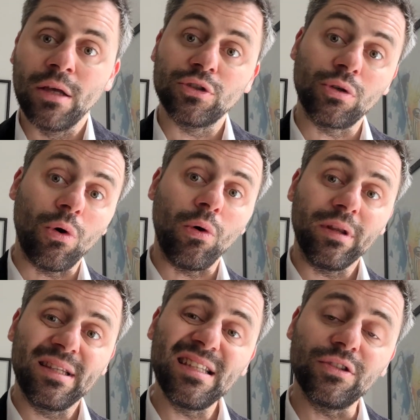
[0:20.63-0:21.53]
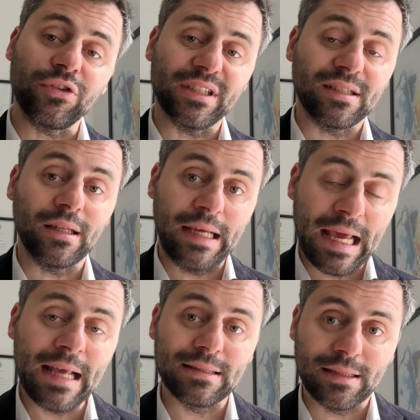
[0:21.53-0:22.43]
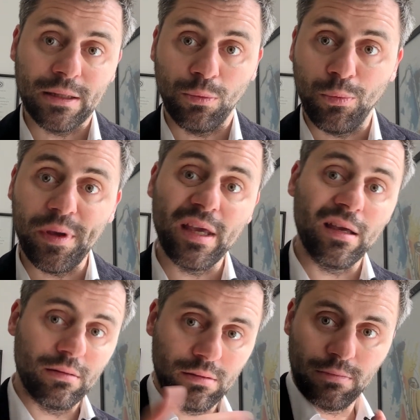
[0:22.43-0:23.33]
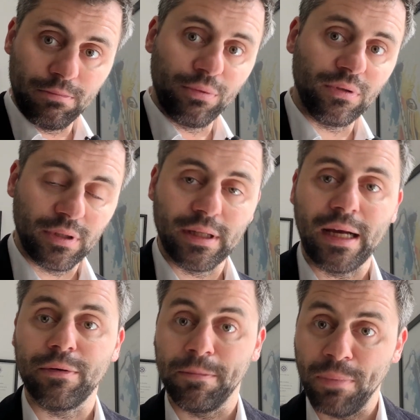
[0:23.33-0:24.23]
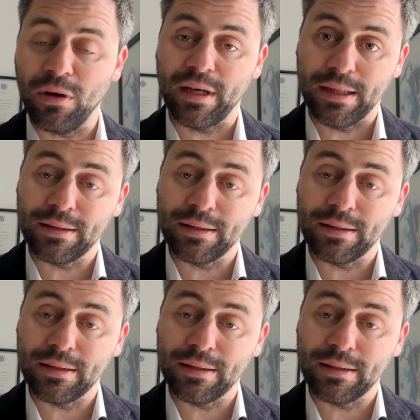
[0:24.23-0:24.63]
So this recent case that we put in our pocket